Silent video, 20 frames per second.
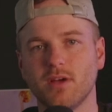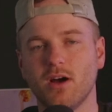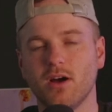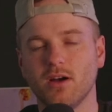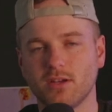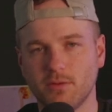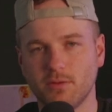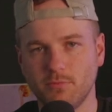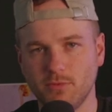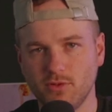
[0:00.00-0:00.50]

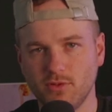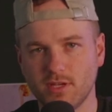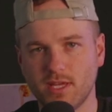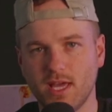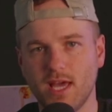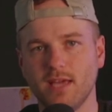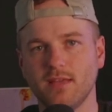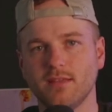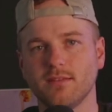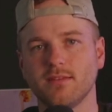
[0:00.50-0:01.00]

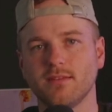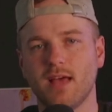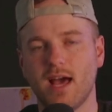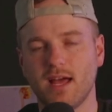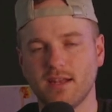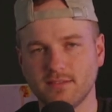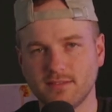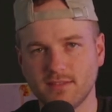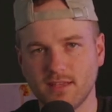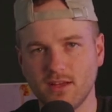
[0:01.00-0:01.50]
communicate, how
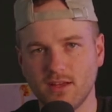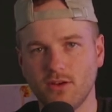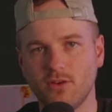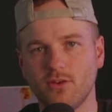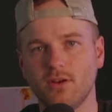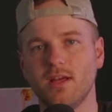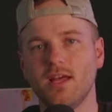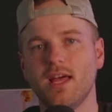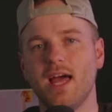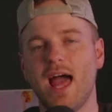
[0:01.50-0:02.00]
to
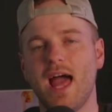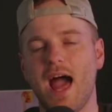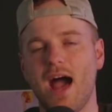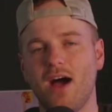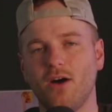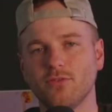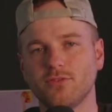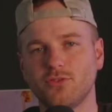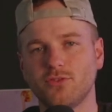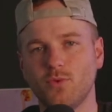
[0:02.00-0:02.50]
sell,
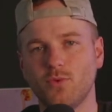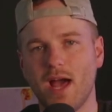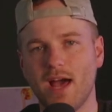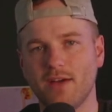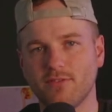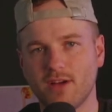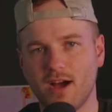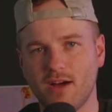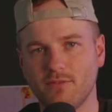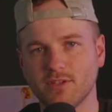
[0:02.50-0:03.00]
how to
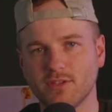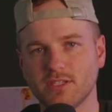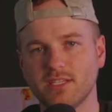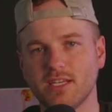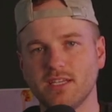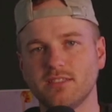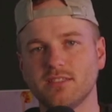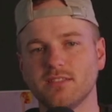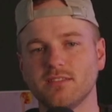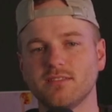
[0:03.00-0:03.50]
have
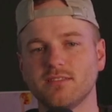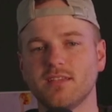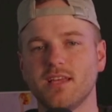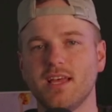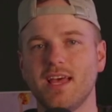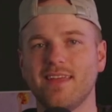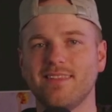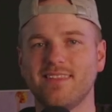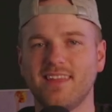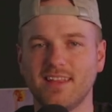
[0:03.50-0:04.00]
conversations
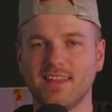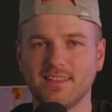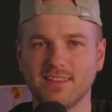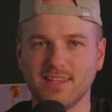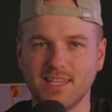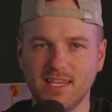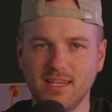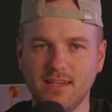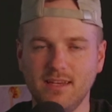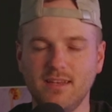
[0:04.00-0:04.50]
that
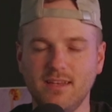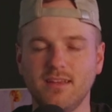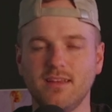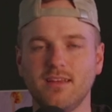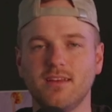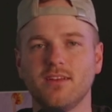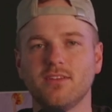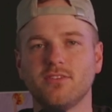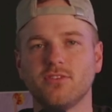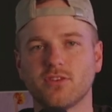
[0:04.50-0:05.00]
lead
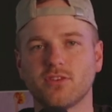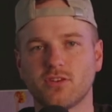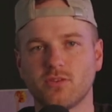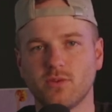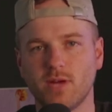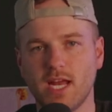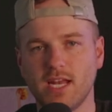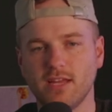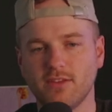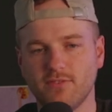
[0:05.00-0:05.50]
to
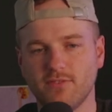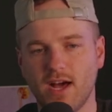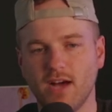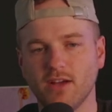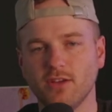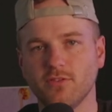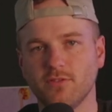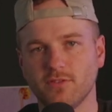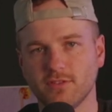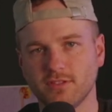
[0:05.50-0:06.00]
creating
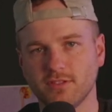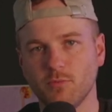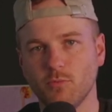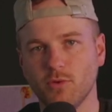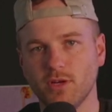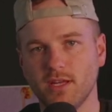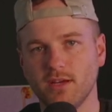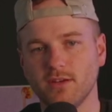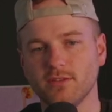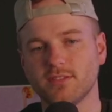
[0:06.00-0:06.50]
value for
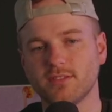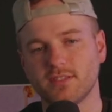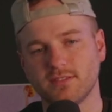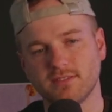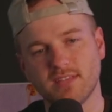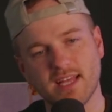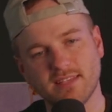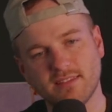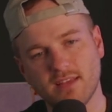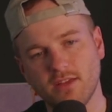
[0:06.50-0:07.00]
someone else, because
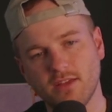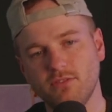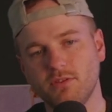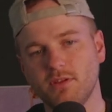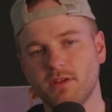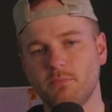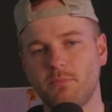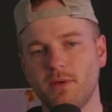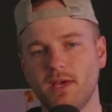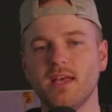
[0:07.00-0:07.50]
that's how you
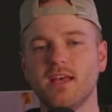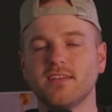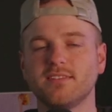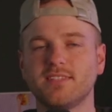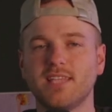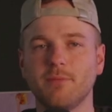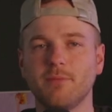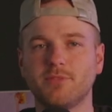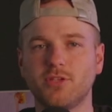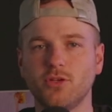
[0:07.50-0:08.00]
get paid.
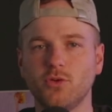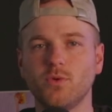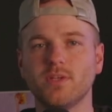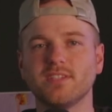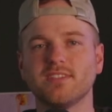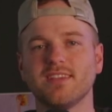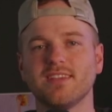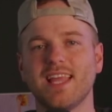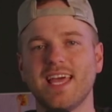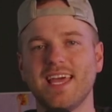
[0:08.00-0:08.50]
Step 2
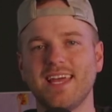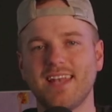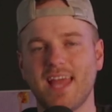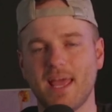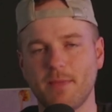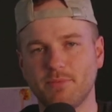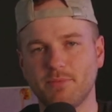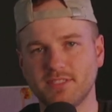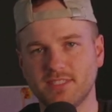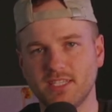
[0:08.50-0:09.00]
is land
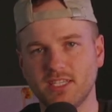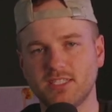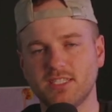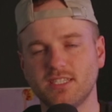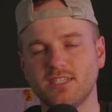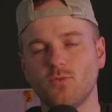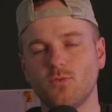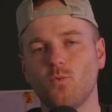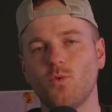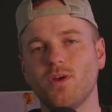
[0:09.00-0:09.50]
a
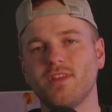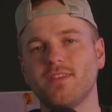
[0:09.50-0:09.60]
position with